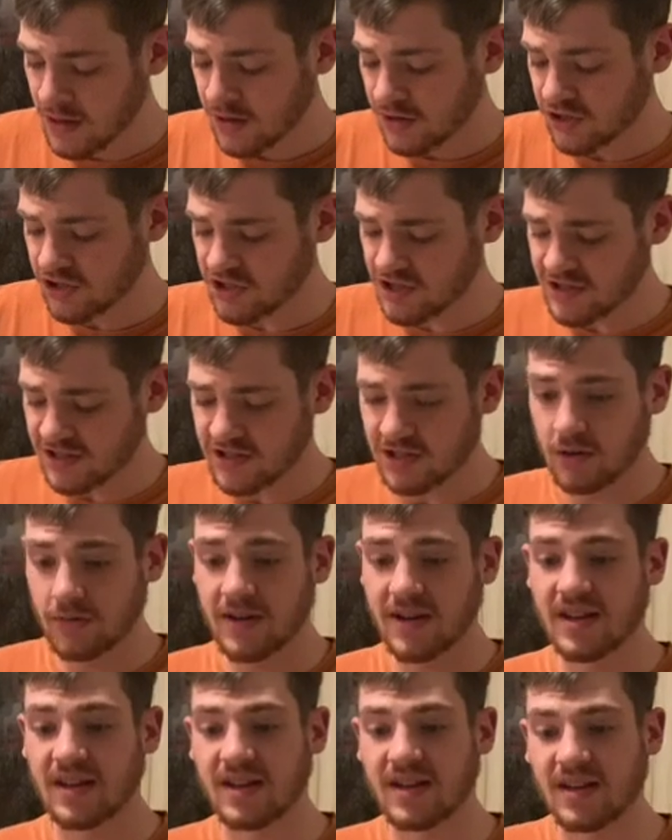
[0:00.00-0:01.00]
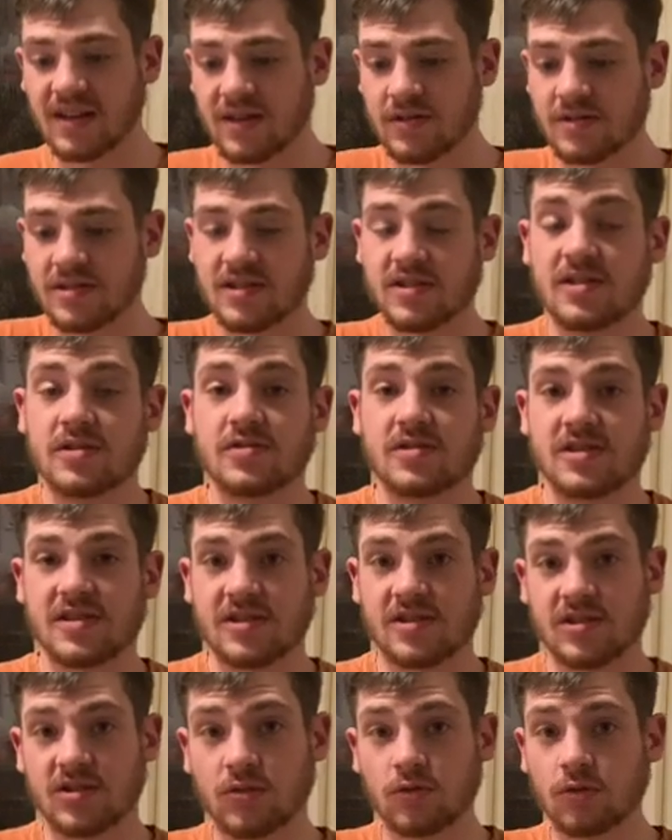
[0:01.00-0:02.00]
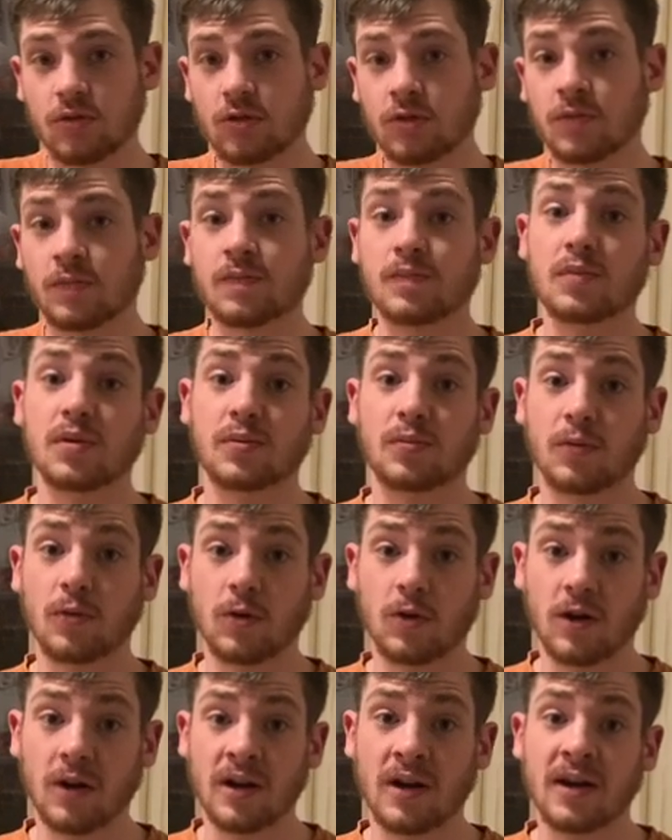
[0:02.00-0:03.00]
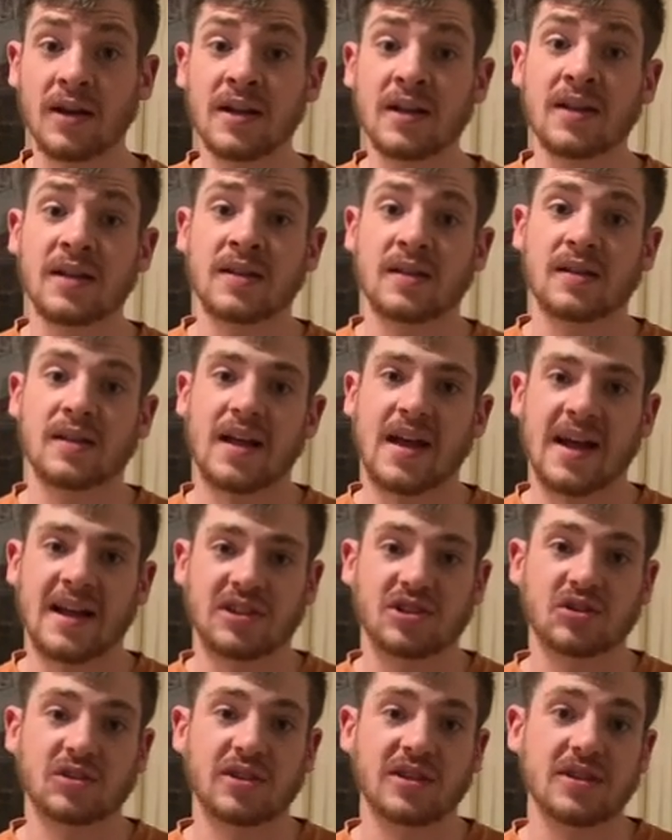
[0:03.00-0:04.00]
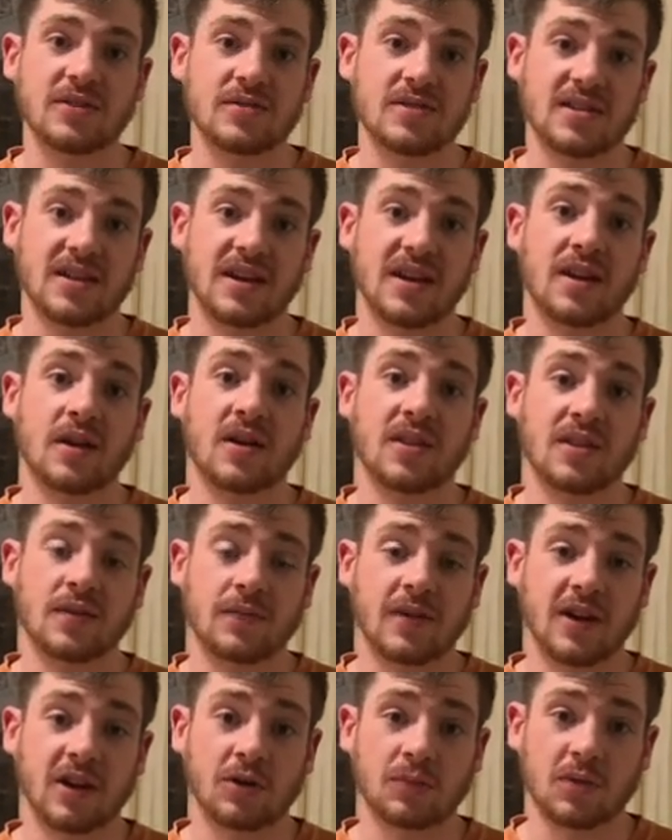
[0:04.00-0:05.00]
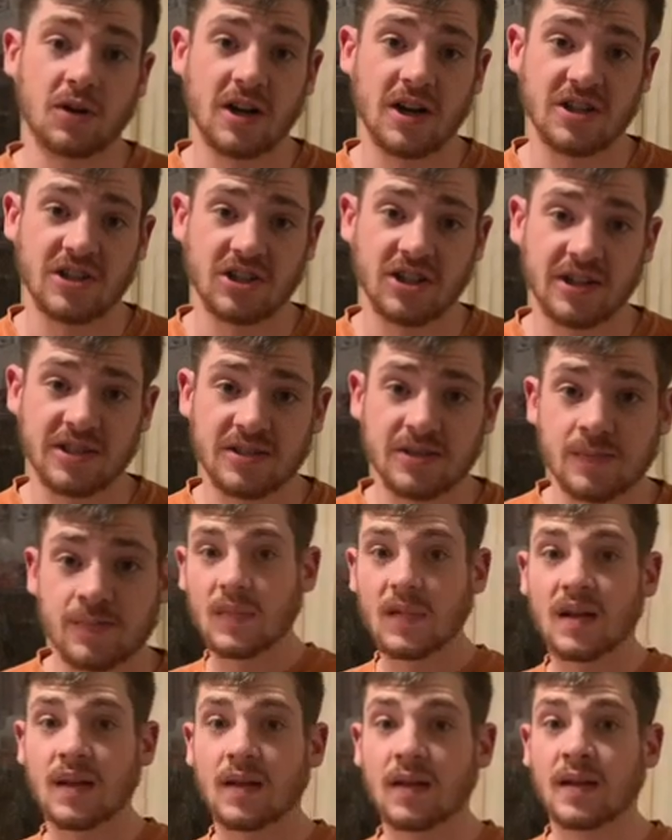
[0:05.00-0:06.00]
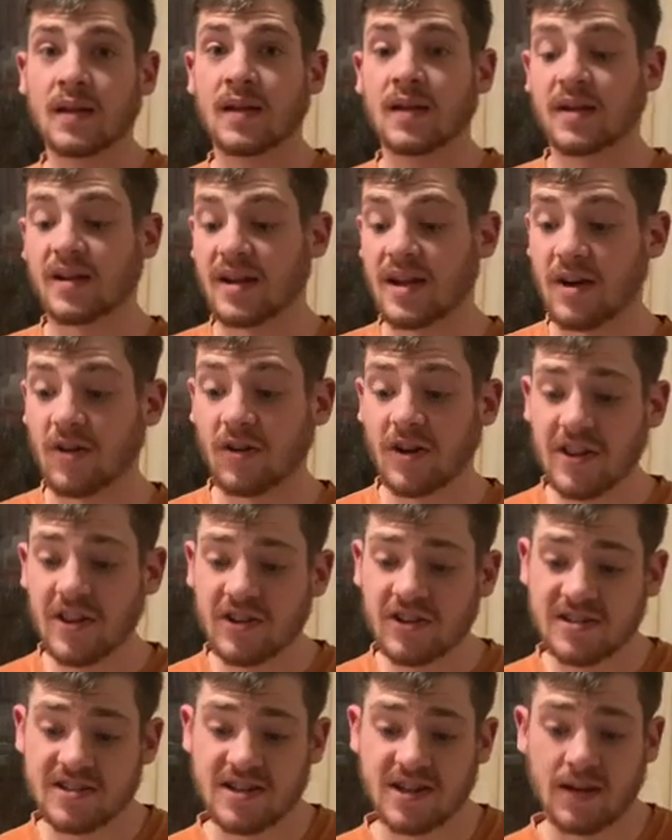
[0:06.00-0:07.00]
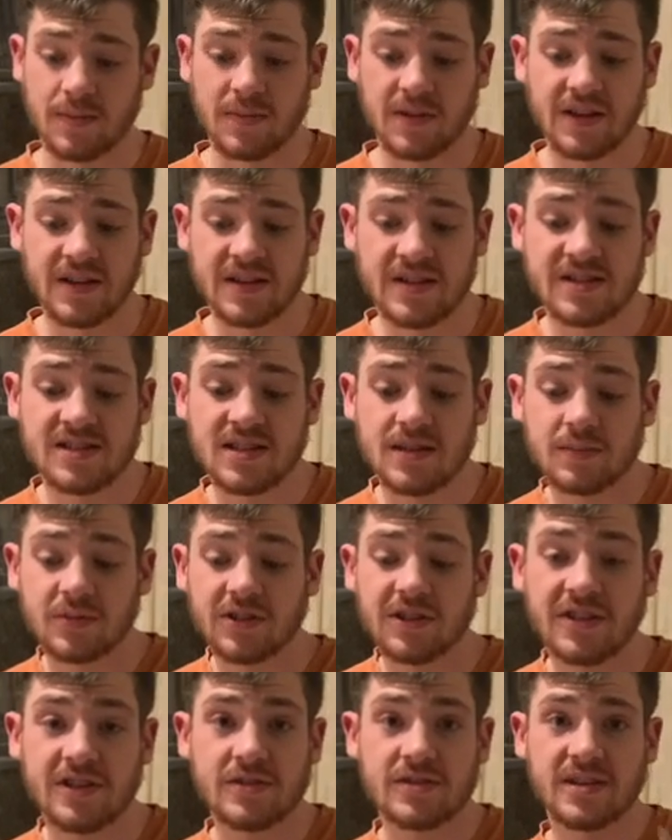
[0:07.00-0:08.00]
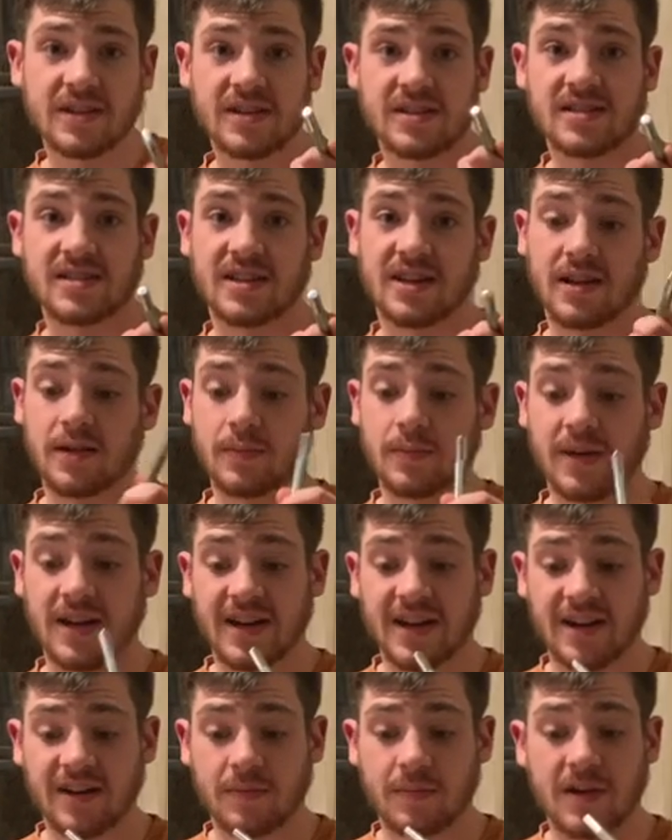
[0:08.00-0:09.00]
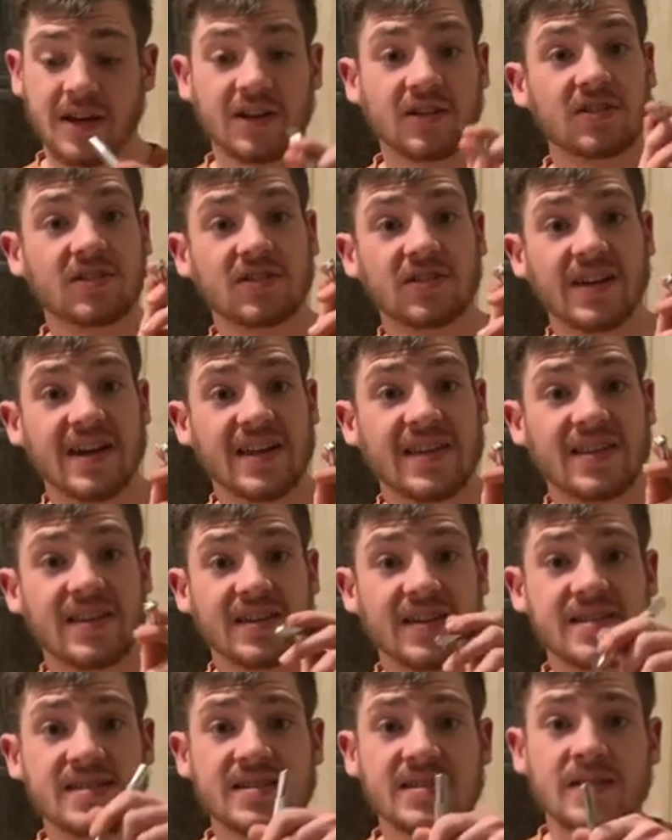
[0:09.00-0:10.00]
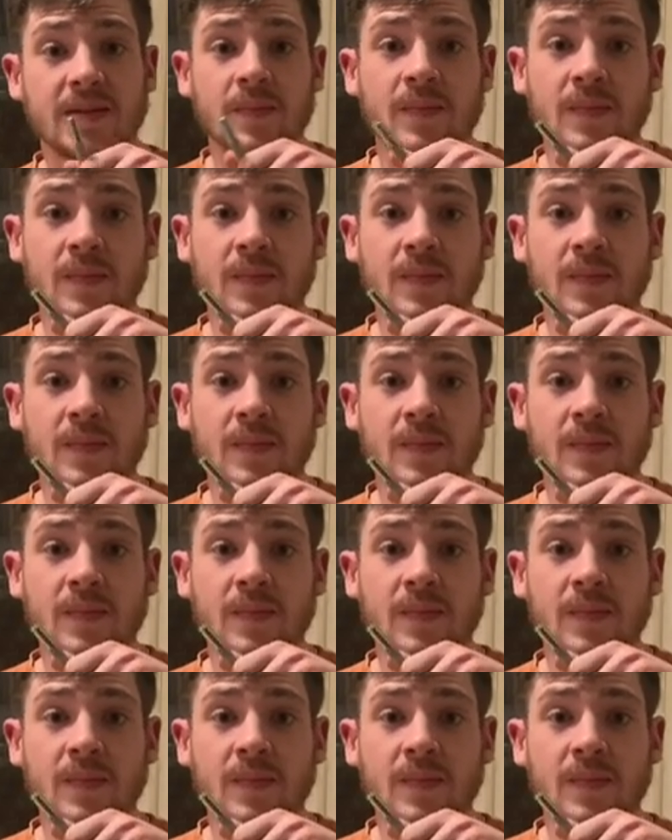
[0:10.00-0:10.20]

just so we can get used to using the tool before actually using it on the final project. Now, leather stamping is simply using a stamp made out of metal like this,